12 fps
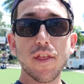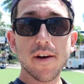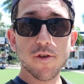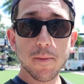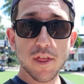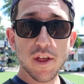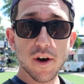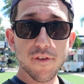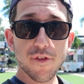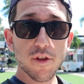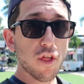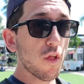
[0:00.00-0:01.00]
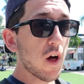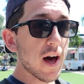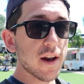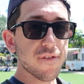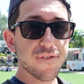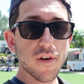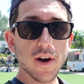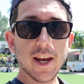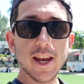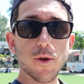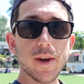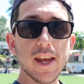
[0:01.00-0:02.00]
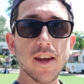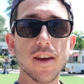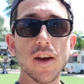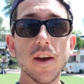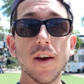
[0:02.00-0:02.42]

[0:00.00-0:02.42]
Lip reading: this out for myself. There's a lot of fun and unique